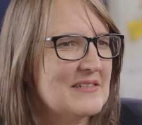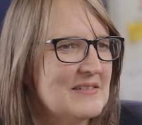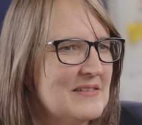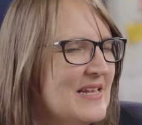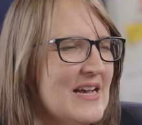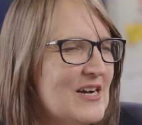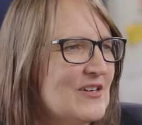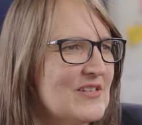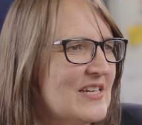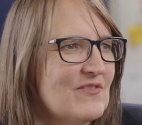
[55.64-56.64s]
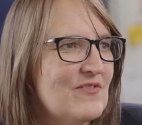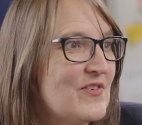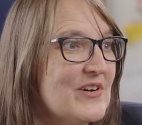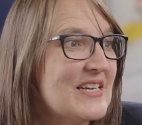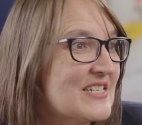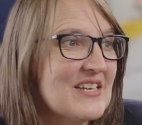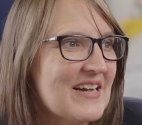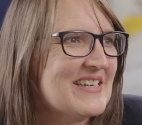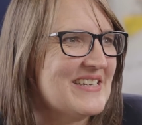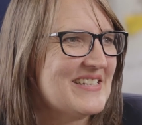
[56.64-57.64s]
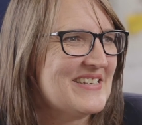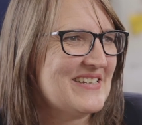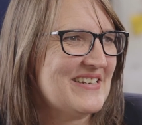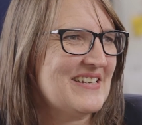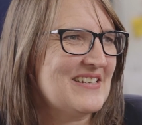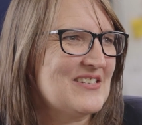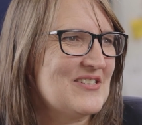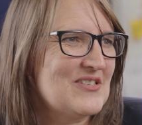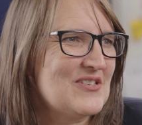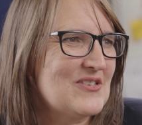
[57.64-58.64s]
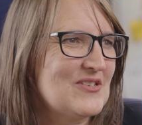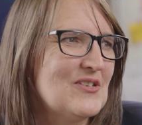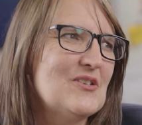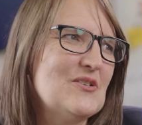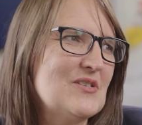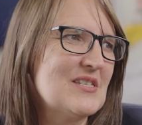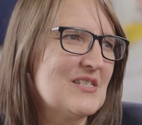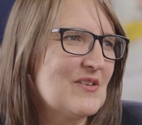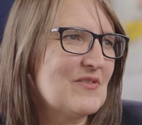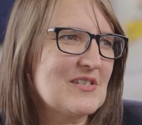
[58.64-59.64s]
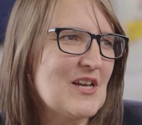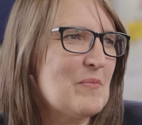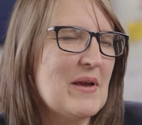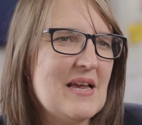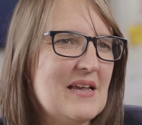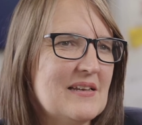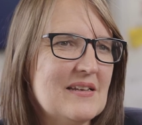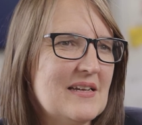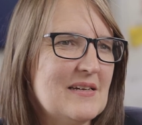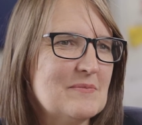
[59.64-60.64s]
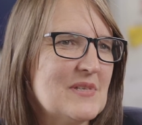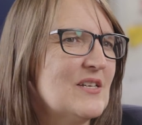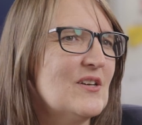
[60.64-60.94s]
Now they're very excited to use the Surface Hub, and they're